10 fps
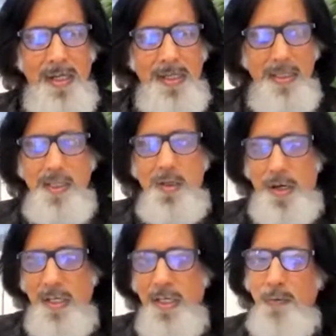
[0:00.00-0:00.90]
is
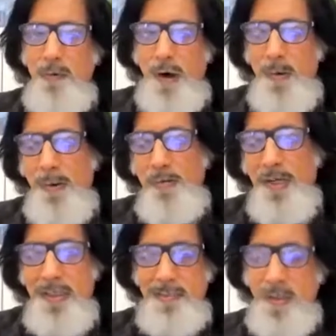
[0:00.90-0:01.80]
not in the form of
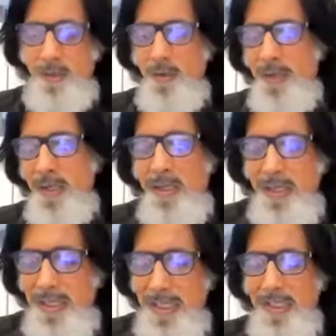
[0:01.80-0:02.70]

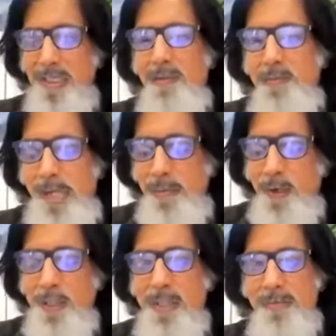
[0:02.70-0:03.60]
a written
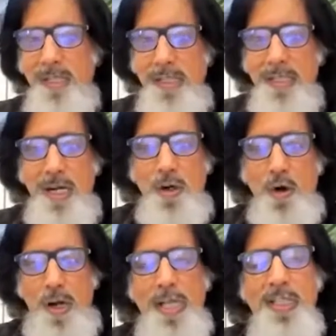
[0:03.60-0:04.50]
paper or something. These are
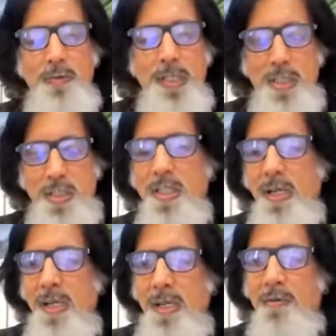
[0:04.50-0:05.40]
drawings which
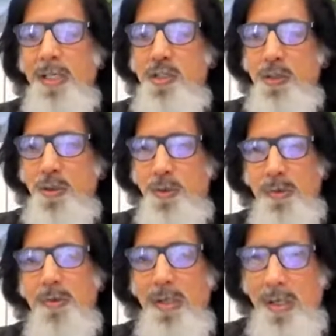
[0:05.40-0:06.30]

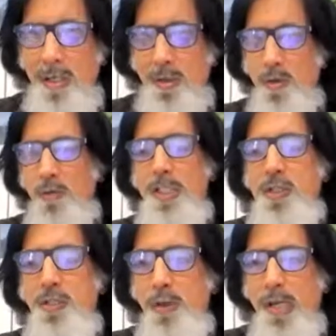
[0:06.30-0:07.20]
you through
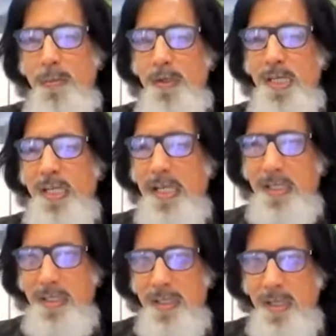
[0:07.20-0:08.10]
which you
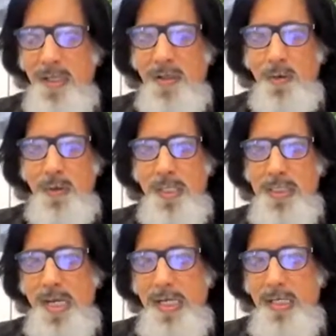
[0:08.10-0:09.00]
communicate to the
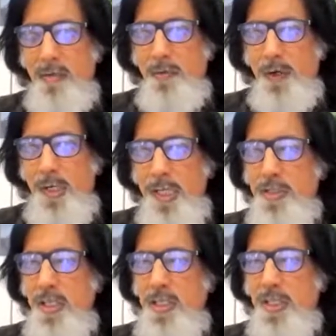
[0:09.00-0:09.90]
site for
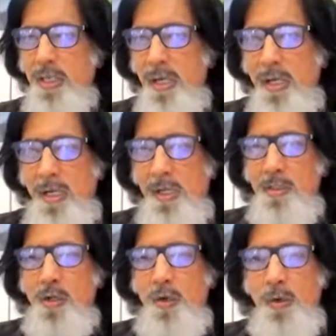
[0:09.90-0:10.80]
construction.
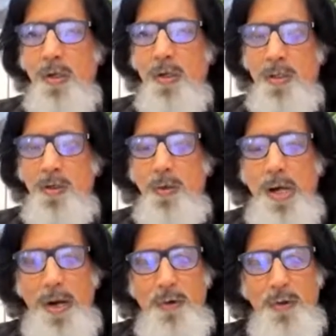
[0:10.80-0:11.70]
So you
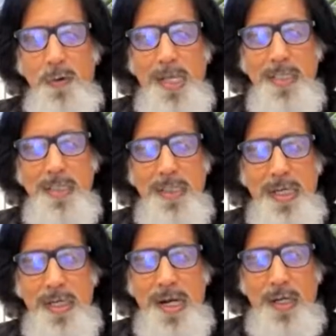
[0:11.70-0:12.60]
have to master
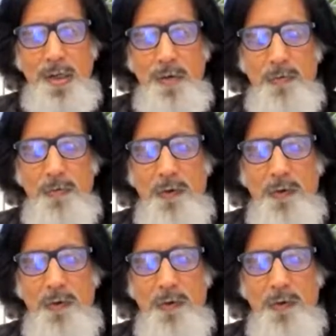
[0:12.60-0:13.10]
that art of